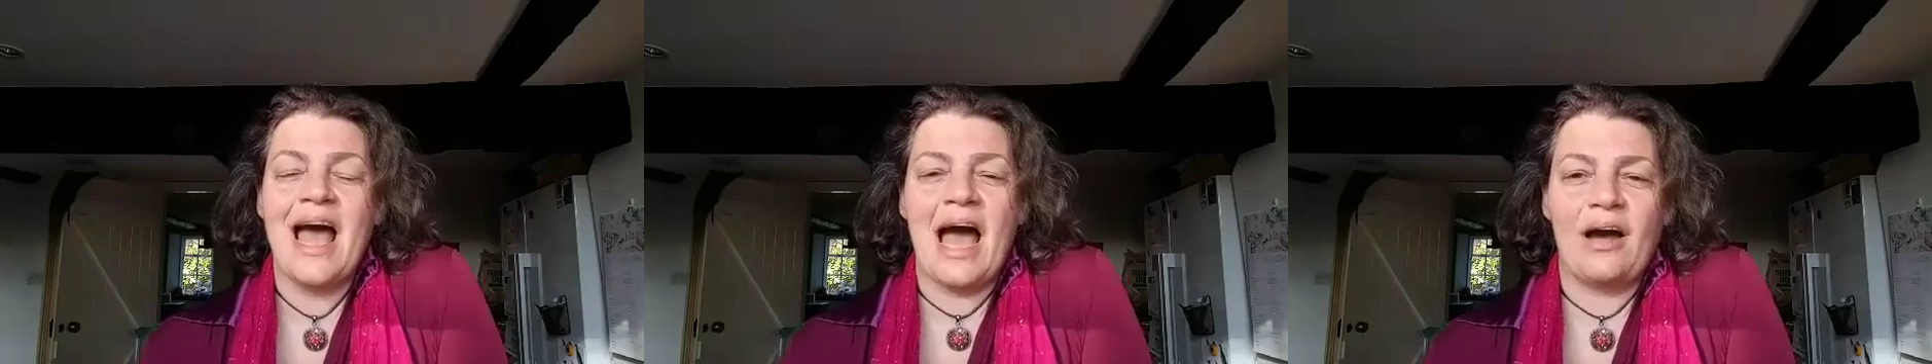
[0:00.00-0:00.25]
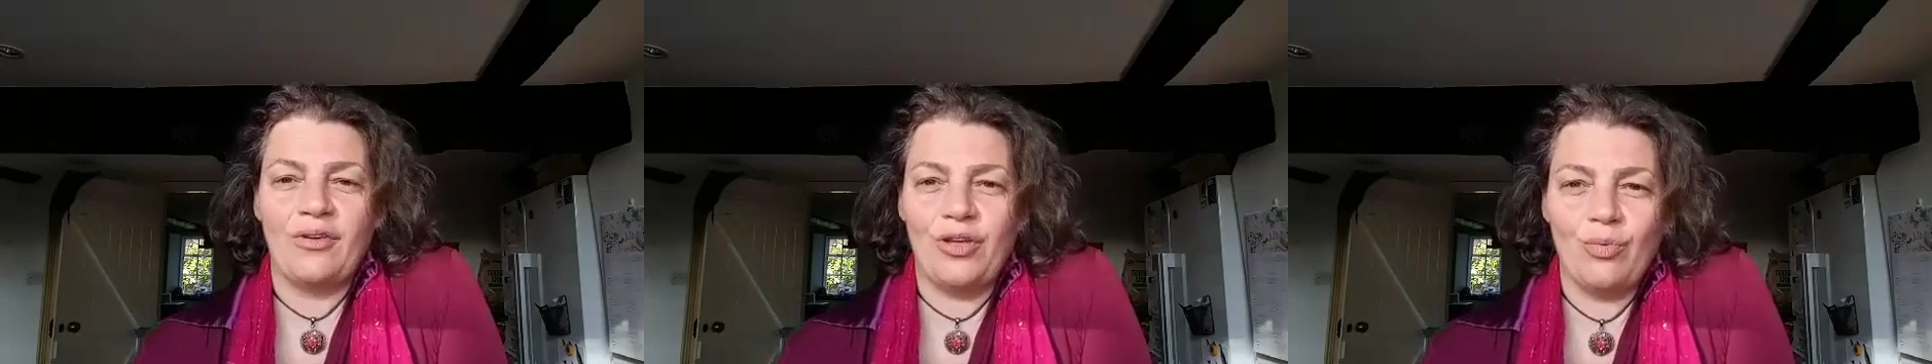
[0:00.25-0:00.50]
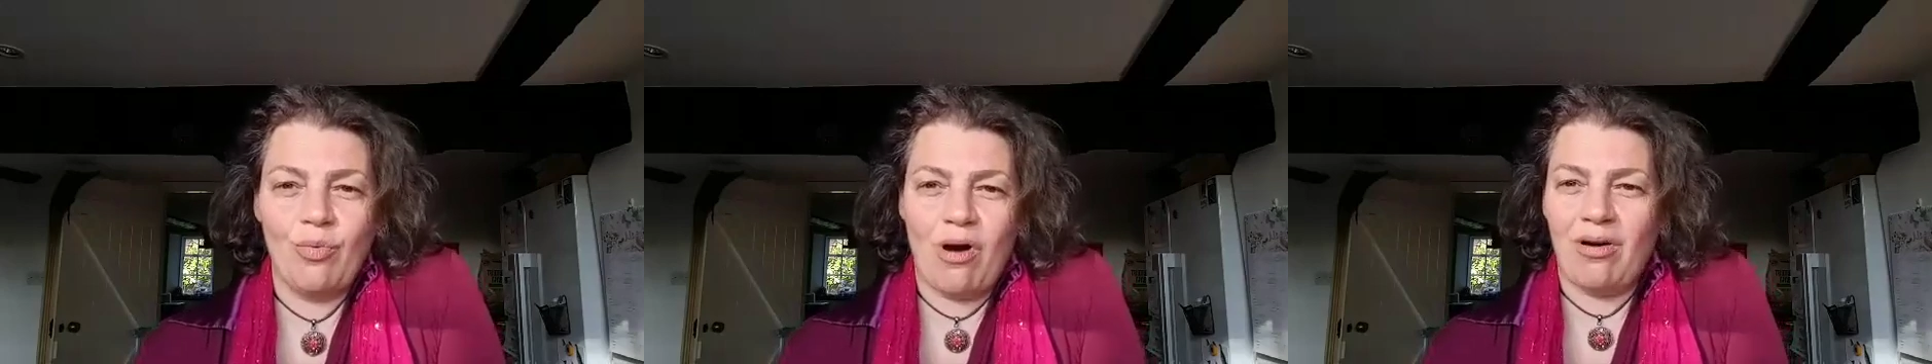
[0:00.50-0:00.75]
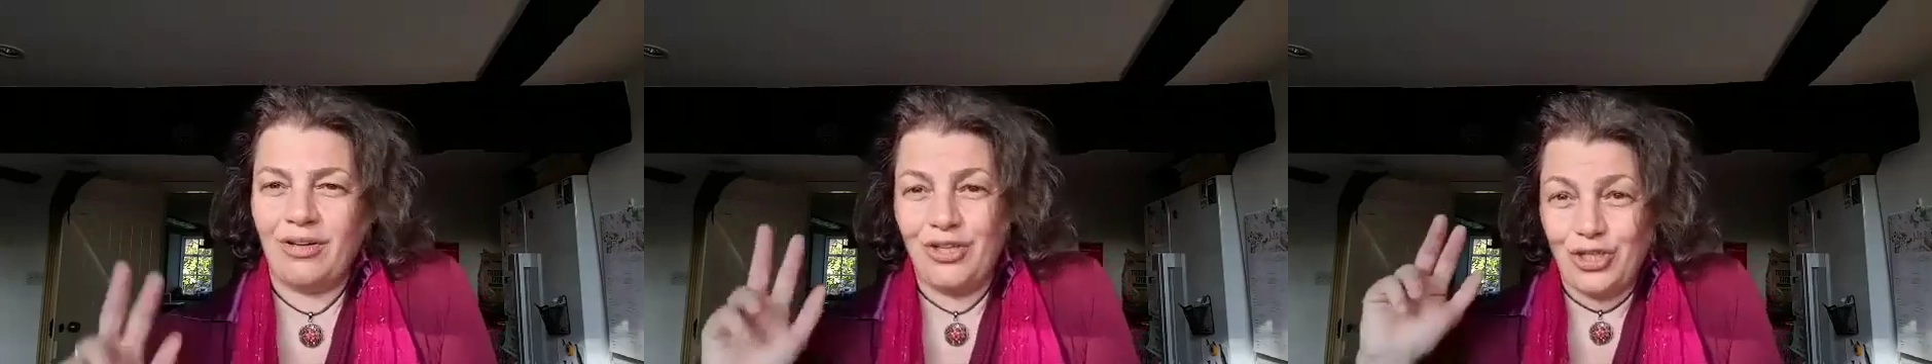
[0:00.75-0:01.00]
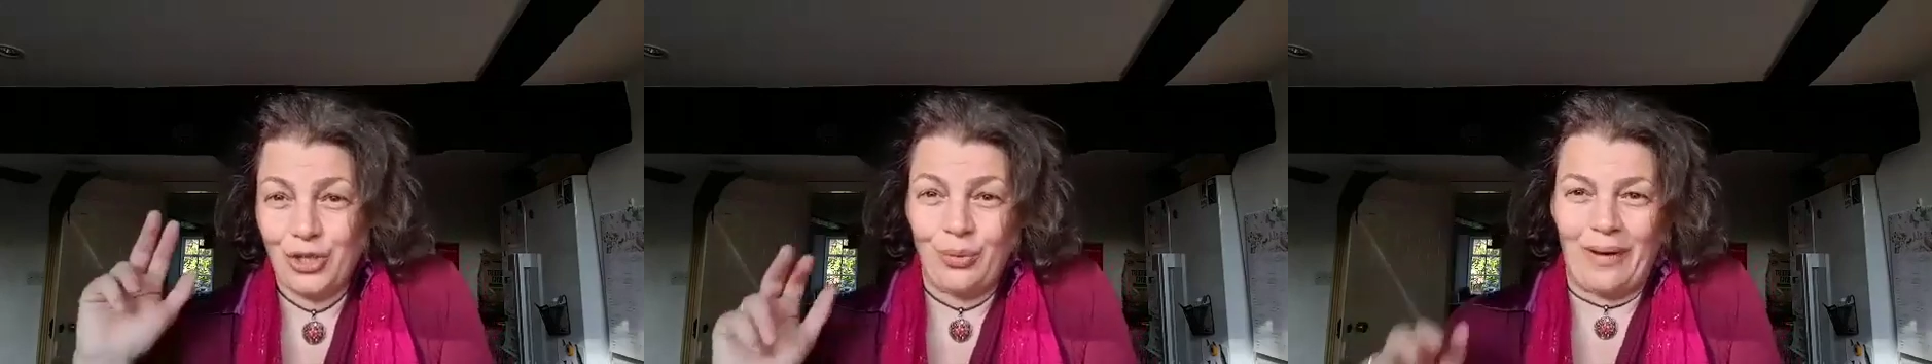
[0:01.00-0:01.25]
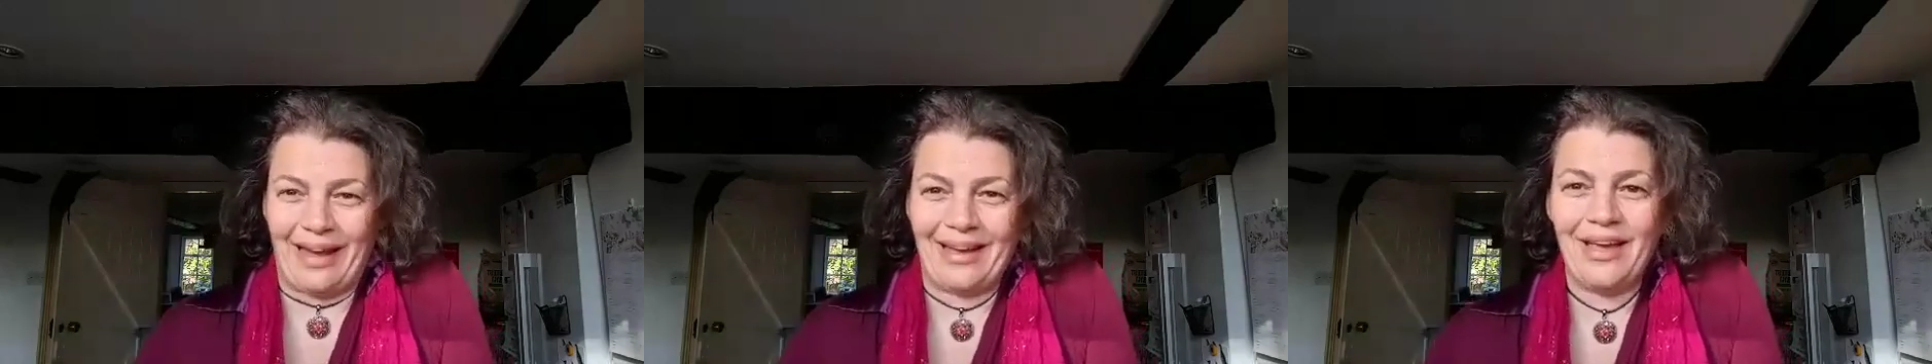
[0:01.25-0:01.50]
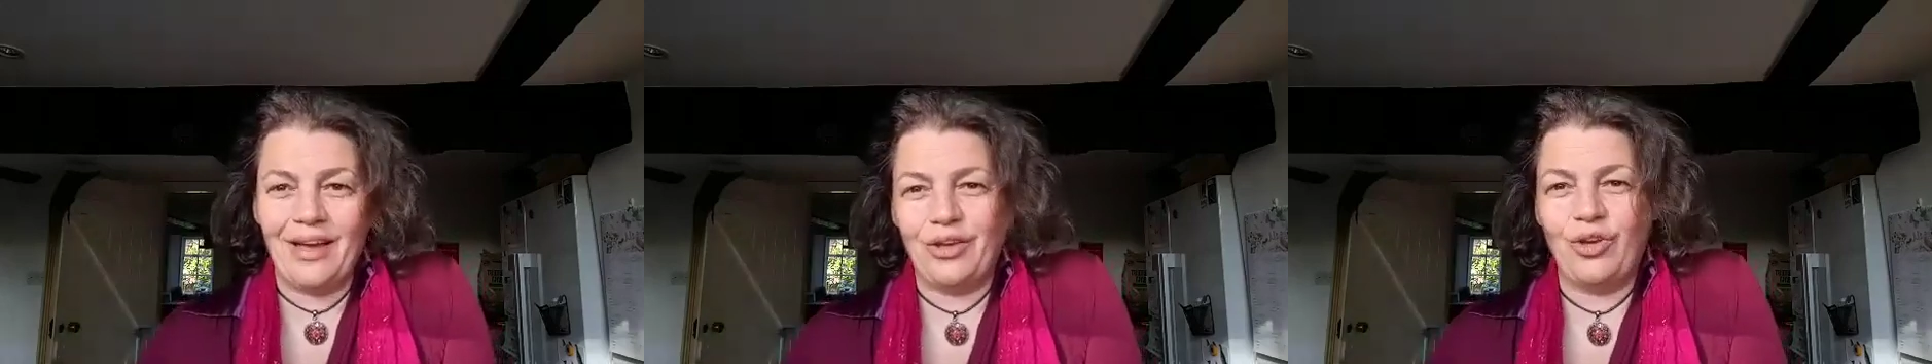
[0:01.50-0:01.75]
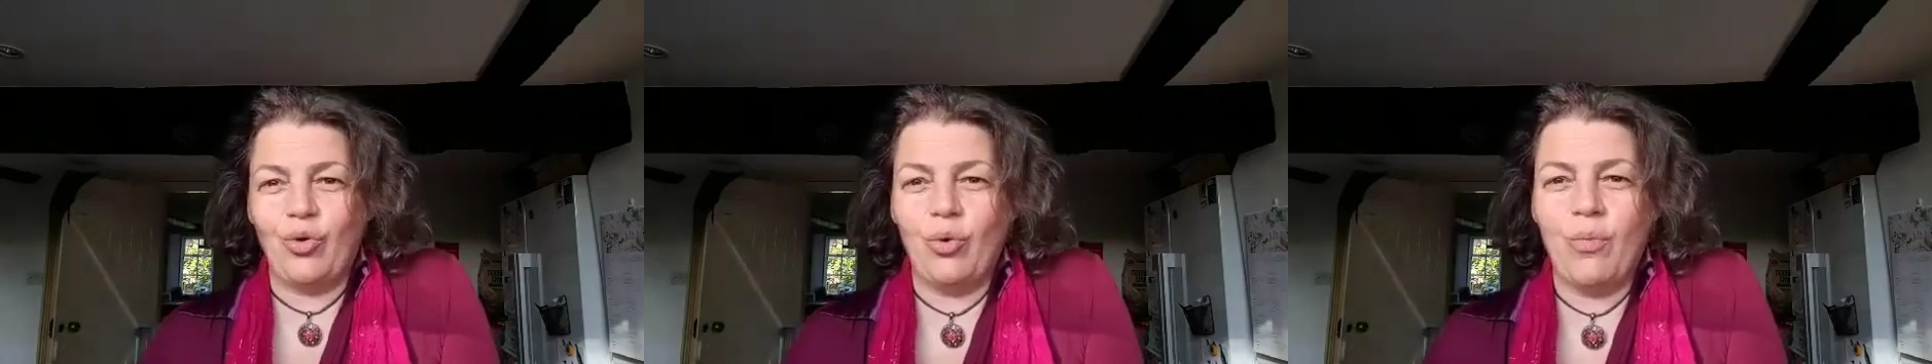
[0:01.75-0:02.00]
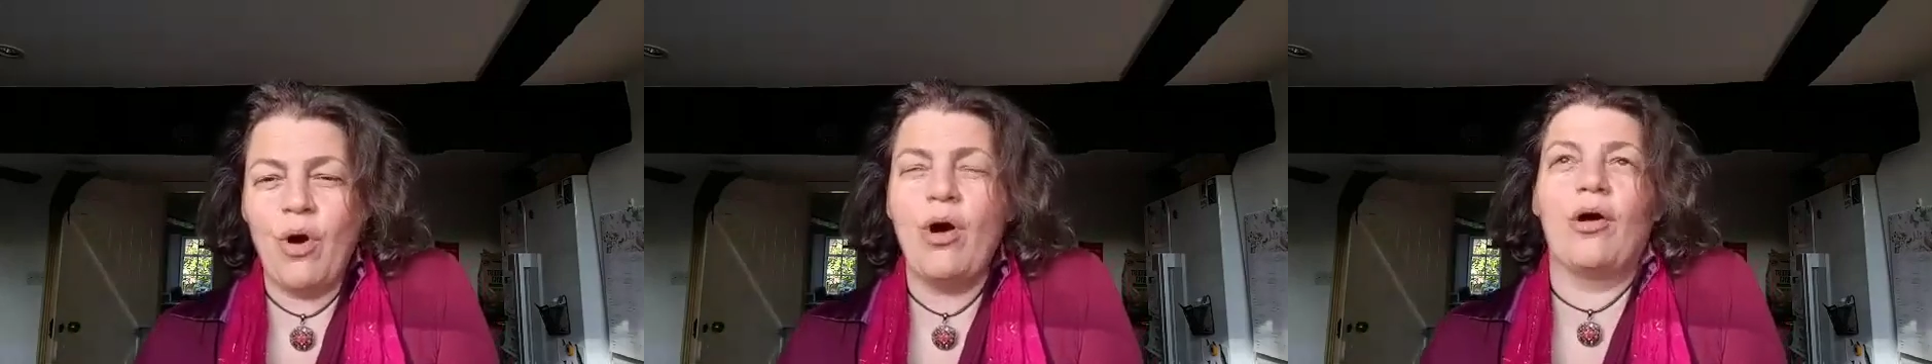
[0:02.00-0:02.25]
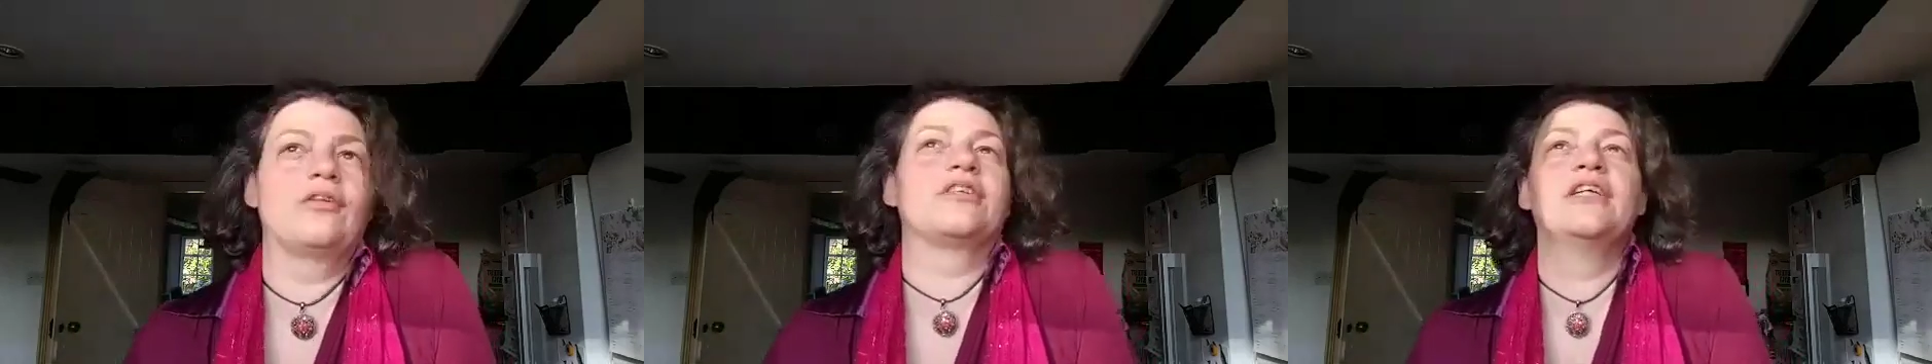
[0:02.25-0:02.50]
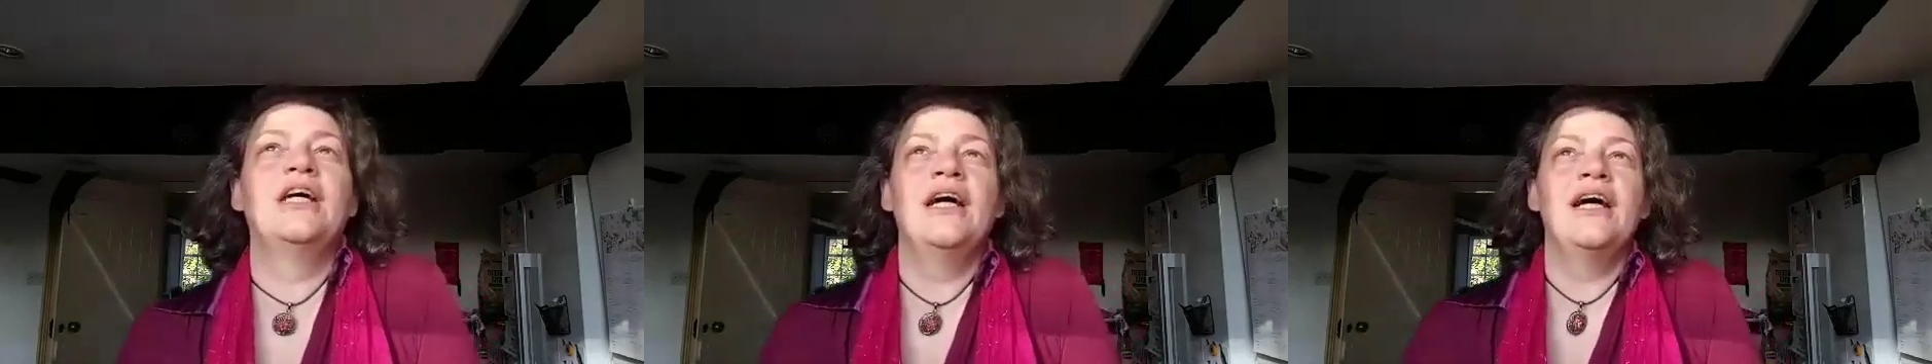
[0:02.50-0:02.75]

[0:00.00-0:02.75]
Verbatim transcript: how you are doing your world.